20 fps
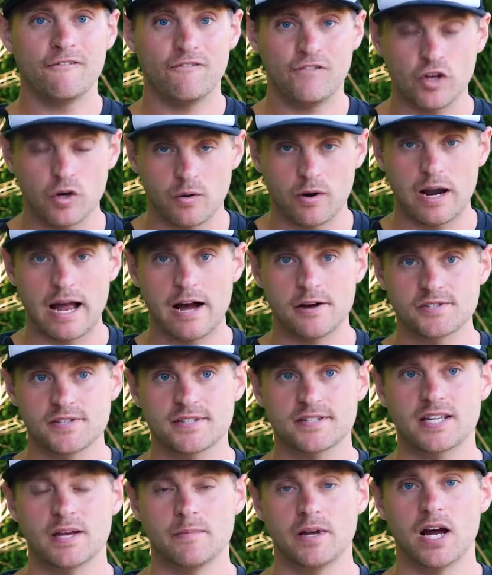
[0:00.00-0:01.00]
Fewer
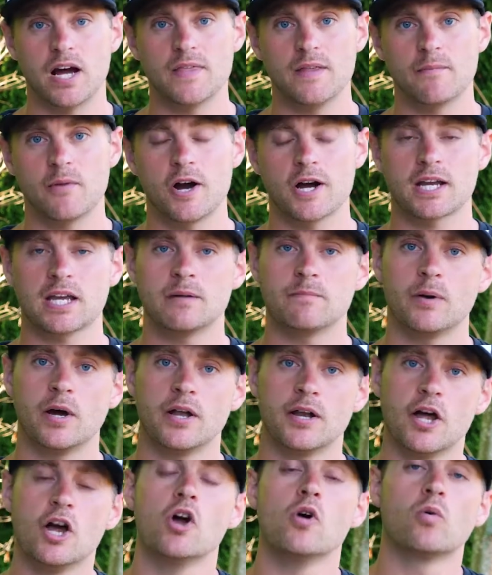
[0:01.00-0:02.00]
houses coming on the market,
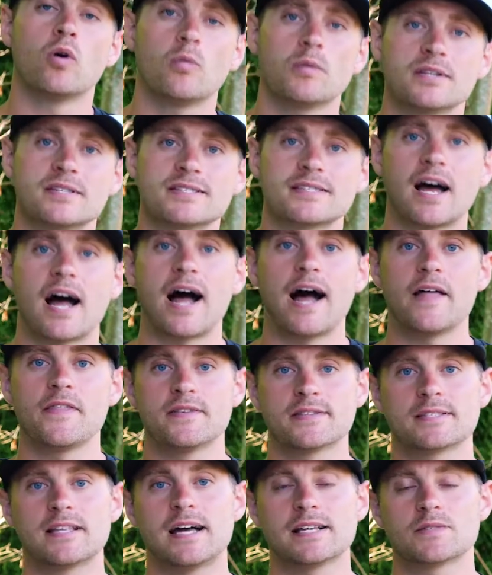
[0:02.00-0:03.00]
but what we saw
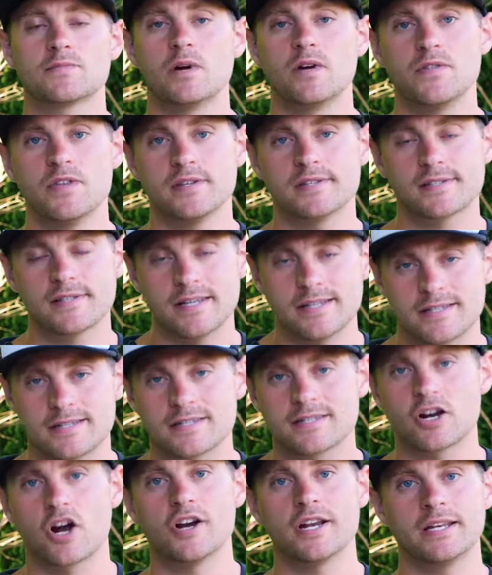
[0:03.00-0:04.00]
this last month is it's
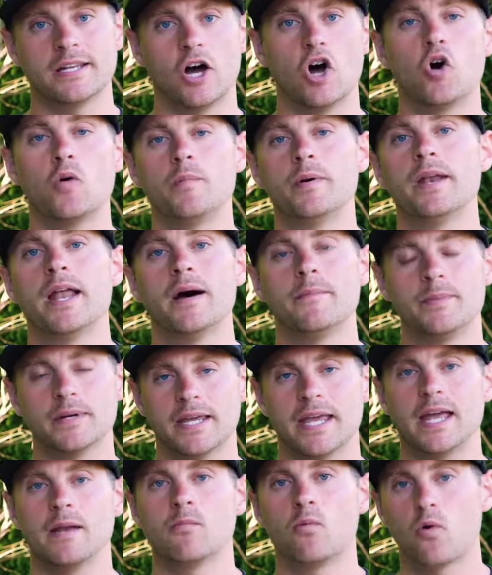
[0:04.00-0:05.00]
starting to open up
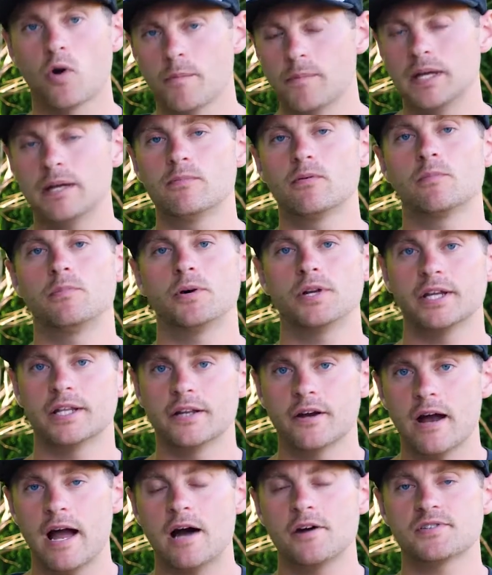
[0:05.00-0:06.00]
again. More people putting
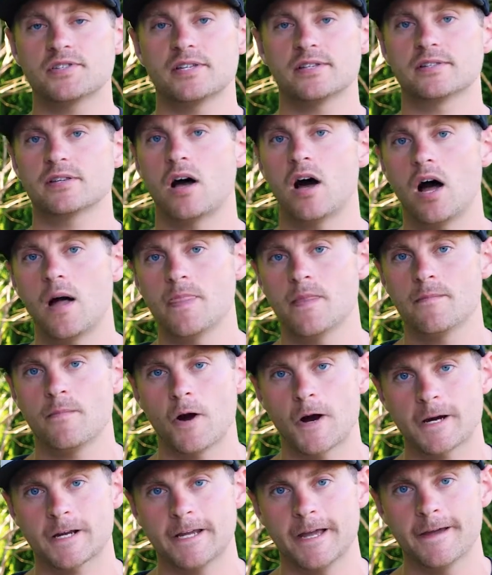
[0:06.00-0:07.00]
their houses on the
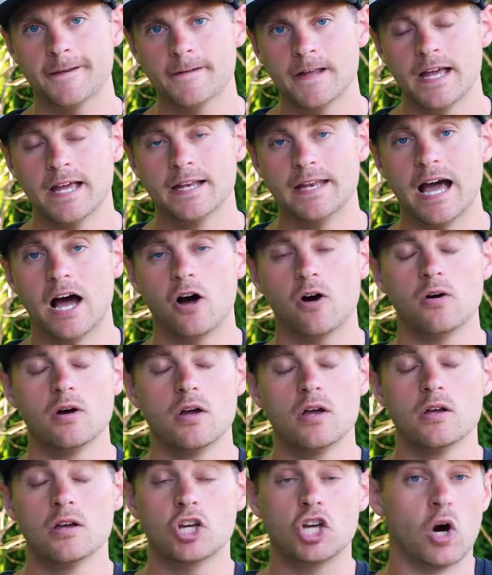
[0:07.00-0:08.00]
market. Now,
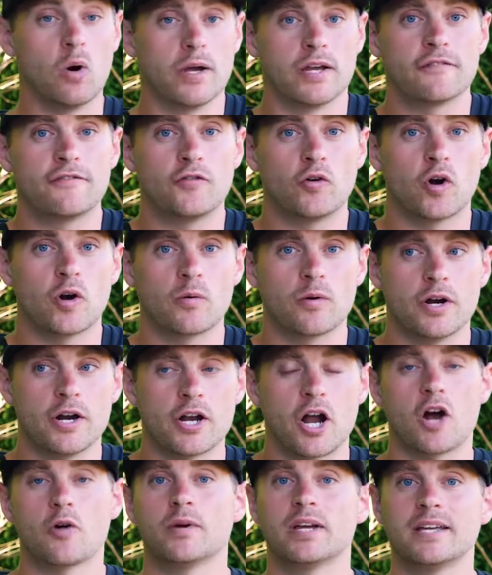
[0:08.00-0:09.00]
going
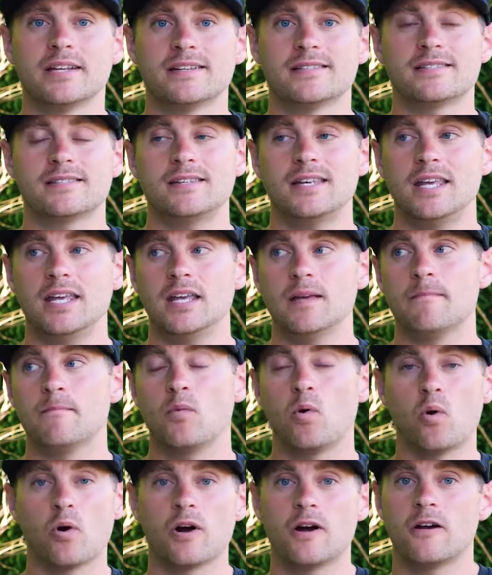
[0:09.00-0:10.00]
forward, are we gonna see
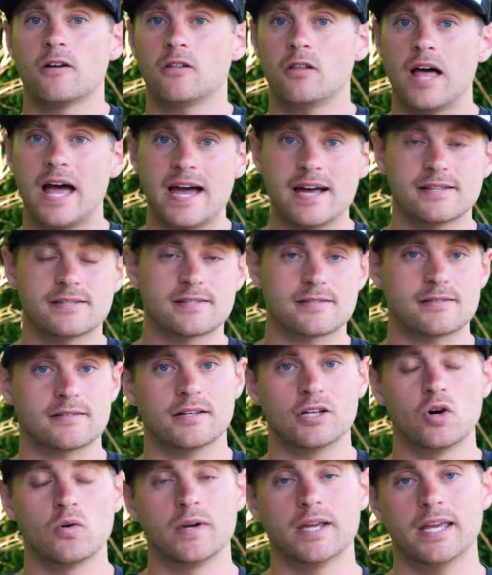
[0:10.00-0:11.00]
more or less
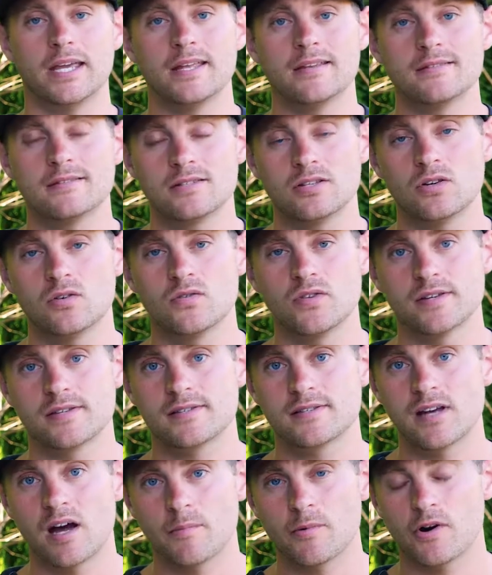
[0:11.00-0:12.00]
going into the
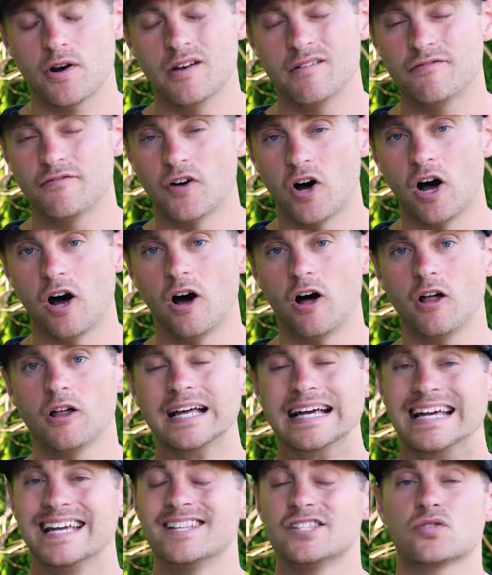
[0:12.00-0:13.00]
summer and
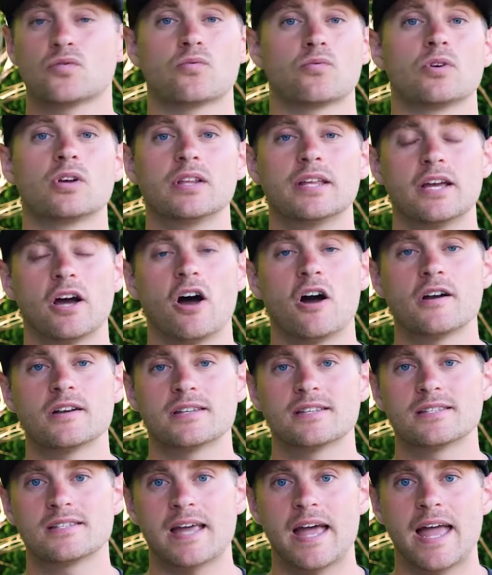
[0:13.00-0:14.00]
fall? It's really hard
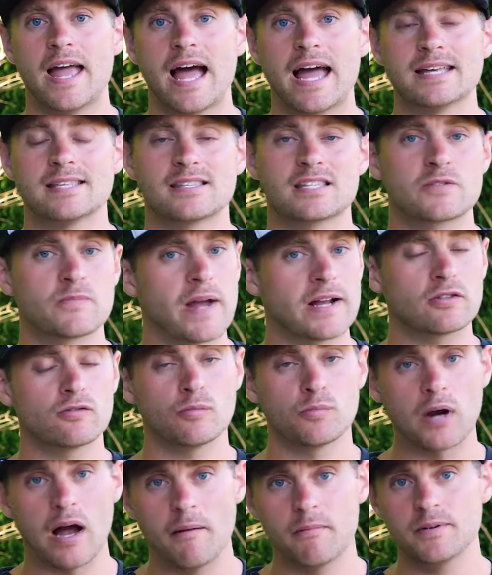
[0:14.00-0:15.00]
to say. I suspect
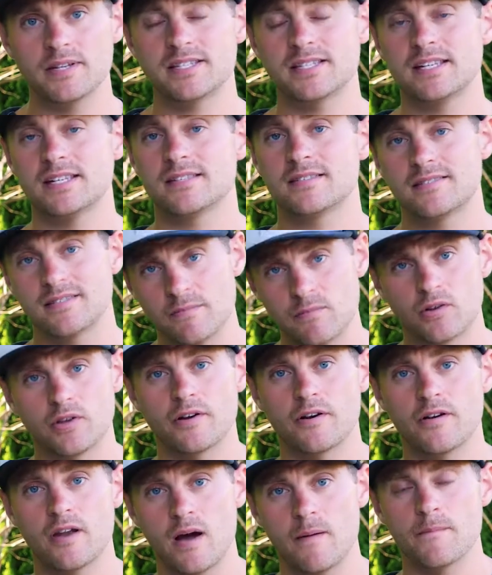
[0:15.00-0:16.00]
we'll probably see
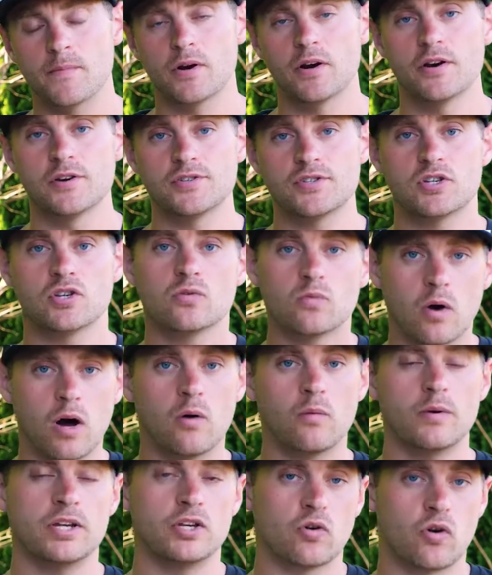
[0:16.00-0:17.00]
similar numbers to
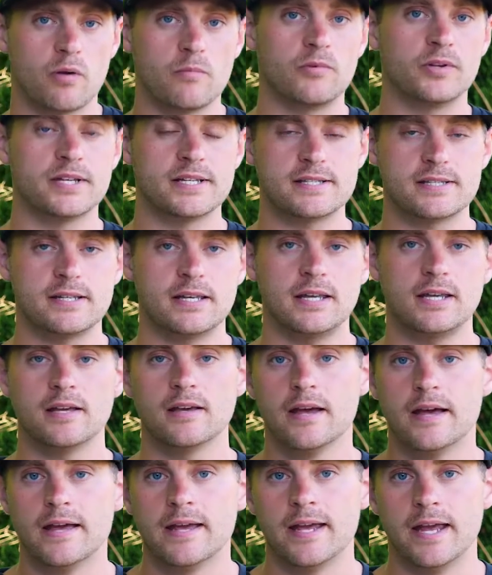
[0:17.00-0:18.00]
what we normally
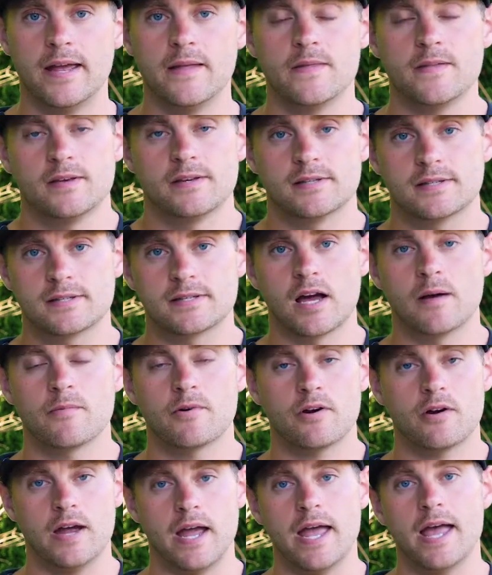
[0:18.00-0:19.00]
see in the
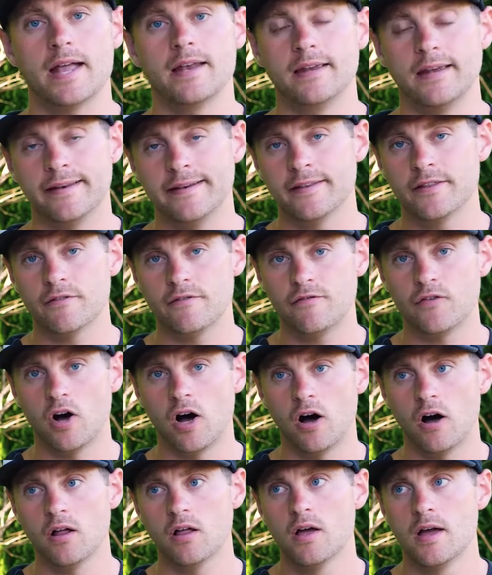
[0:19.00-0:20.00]
summer and into the
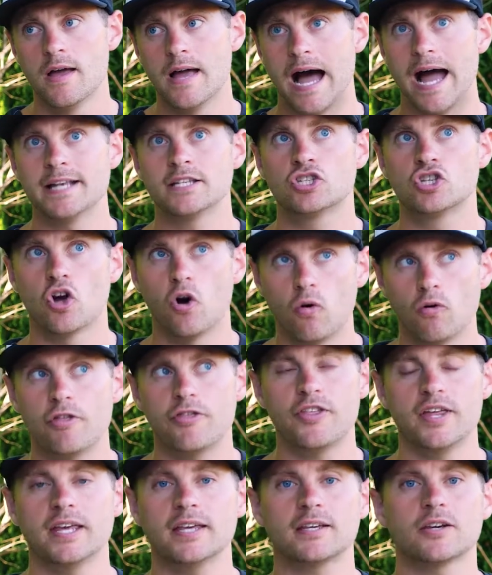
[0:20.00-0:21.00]
fall. I don't
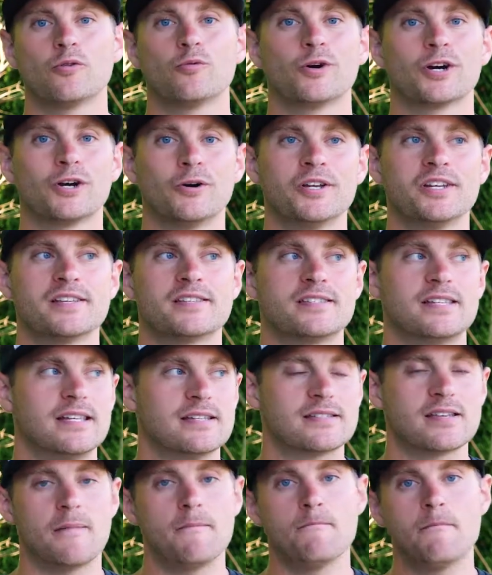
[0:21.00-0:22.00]
think we're going to see
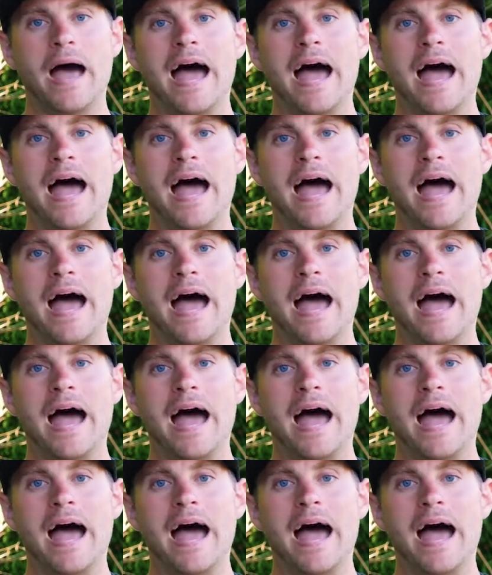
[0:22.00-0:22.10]
some